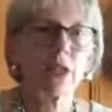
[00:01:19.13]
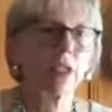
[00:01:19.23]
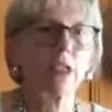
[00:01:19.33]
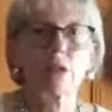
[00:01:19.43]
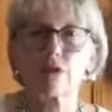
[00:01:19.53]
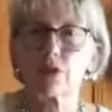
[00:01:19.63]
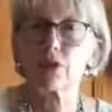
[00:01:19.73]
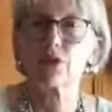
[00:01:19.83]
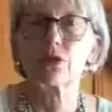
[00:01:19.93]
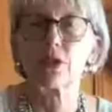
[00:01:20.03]

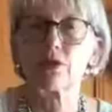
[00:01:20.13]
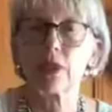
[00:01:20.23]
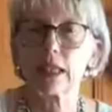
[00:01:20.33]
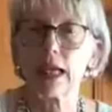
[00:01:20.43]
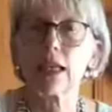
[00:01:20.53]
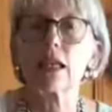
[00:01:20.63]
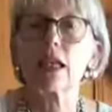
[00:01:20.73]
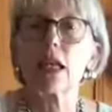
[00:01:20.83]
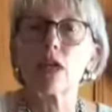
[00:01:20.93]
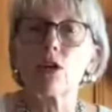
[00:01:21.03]
interviews and stuff like that.
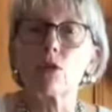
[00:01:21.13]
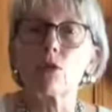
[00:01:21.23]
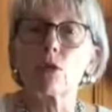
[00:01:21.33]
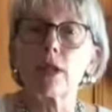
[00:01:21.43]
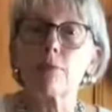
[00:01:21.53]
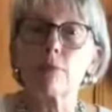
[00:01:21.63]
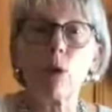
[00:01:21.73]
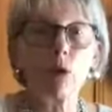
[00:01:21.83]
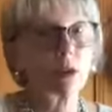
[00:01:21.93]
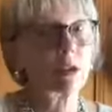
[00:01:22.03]

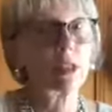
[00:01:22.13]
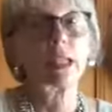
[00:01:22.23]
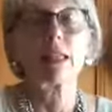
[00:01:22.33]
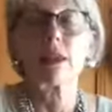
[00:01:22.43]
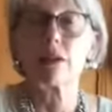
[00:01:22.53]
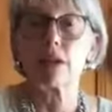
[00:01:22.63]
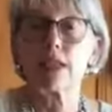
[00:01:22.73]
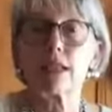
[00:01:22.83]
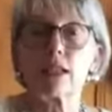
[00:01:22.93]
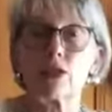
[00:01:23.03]
Importantly, there
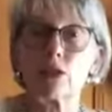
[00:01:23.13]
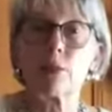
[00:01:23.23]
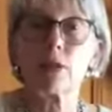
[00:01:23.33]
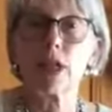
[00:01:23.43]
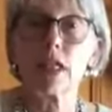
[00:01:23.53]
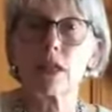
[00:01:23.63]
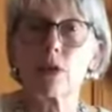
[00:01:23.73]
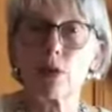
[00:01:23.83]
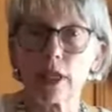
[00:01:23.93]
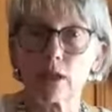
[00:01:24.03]
is a super easy,
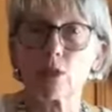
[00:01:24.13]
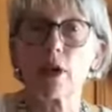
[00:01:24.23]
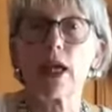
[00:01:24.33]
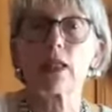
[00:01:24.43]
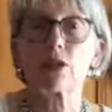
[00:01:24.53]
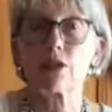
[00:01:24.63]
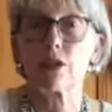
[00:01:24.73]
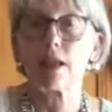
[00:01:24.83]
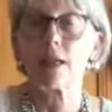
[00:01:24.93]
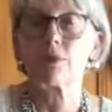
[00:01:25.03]
quick way to
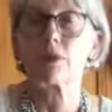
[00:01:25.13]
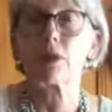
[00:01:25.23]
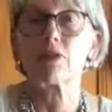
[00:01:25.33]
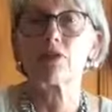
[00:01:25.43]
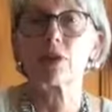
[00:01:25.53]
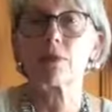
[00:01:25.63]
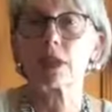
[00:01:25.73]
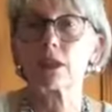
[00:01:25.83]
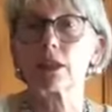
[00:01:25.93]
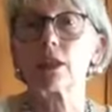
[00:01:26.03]
sign up for my free
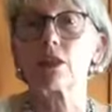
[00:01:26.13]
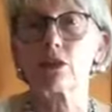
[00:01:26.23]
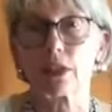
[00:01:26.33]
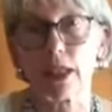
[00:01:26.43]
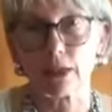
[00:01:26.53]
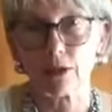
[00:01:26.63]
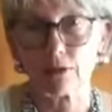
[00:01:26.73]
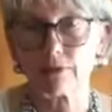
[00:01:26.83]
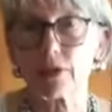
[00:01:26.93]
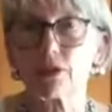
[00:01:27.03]
monthly
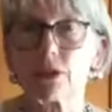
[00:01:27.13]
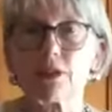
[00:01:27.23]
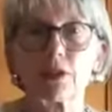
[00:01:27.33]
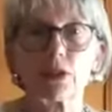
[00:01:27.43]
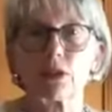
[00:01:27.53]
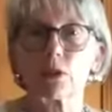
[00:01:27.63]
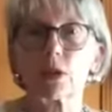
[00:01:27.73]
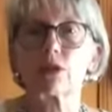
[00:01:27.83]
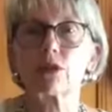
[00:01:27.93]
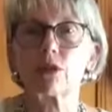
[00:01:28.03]
newsletter. You're definitely going to want
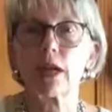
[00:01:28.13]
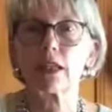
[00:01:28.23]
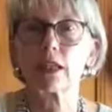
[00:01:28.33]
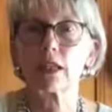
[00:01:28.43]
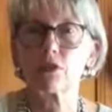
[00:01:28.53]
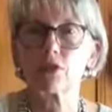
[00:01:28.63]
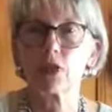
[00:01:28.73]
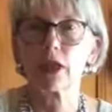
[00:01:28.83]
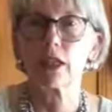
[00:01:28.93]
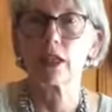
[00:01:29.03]
to do that. It's
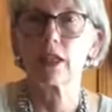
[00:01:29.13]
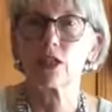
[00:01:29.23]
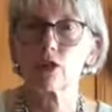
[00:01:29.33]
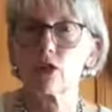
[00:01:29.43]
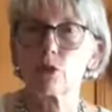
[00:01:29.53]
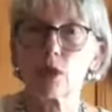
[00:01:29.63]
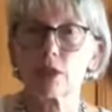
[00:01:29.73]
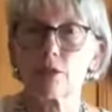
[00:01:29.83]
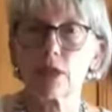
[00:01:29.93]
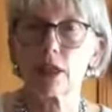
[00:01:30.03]
free. It's just
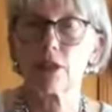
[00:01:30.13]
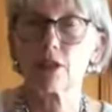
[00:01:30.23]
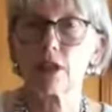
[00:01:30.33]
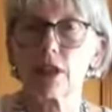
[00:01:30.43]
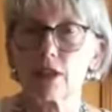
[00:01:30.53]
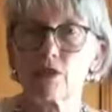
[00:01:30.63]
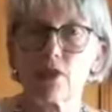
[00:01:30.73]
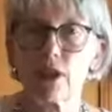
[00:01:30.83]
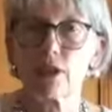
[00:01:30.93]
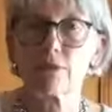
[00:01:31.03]
once a month. It's
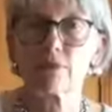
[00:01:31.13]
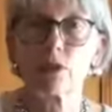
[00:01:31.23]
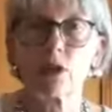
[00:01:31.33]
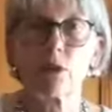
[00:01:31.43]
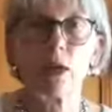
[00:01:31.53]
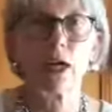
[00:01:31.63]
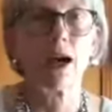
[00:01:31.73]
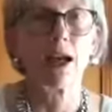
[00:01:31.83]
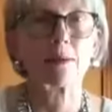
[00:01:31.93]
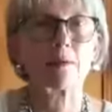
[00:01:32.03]
fun. So why not?